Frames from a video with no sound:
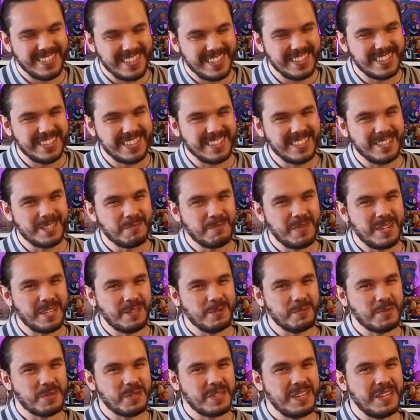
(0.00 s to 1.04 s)
I think this might
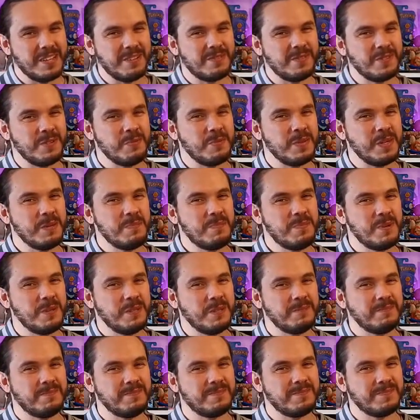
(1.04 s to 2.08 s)
upset a few people.